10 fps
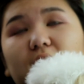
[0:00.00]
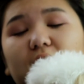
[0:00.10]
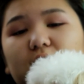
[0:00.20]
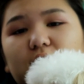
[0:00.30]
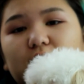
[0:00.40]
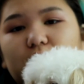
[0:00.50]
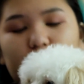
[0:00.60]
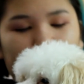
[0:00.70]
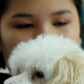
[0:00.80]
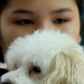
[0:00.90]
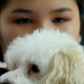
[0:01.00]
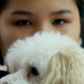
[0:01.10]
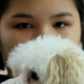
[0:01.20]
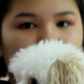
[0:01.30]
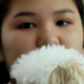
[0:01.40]
And
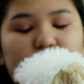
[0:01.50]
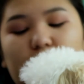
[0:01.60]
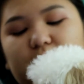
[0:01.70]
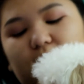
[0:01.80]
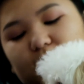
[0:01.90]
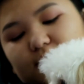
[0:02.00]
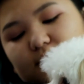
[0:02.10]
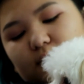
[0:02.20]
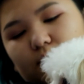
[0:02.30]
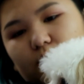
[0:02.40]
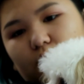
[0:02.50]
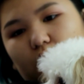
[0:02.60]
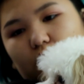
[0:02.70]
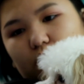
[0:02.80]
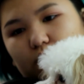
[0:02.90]
she smells nice.
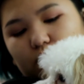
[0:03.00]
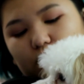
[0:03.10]
Oh.